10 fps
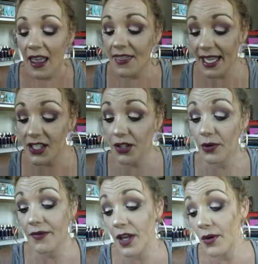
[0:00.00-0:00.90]
that's the
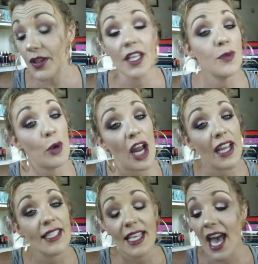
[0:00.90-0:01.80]
review on these
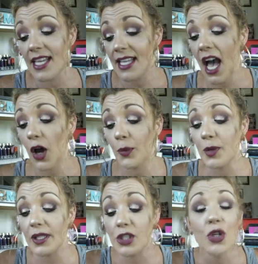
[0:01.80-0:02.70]
products, guys. I
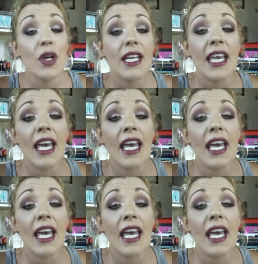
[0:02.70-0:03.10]
hope you enjoyed